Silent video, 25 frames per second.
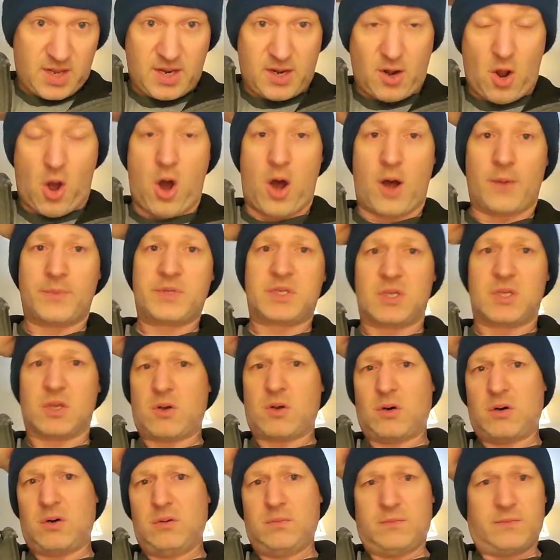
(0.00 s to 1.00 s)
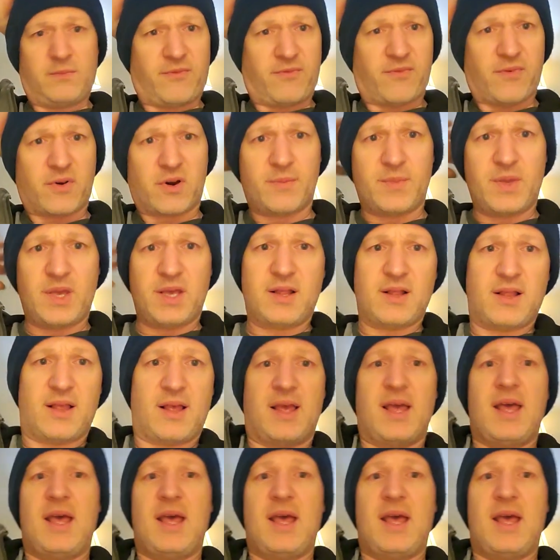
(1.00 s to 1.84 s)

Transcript: an obstacle for me.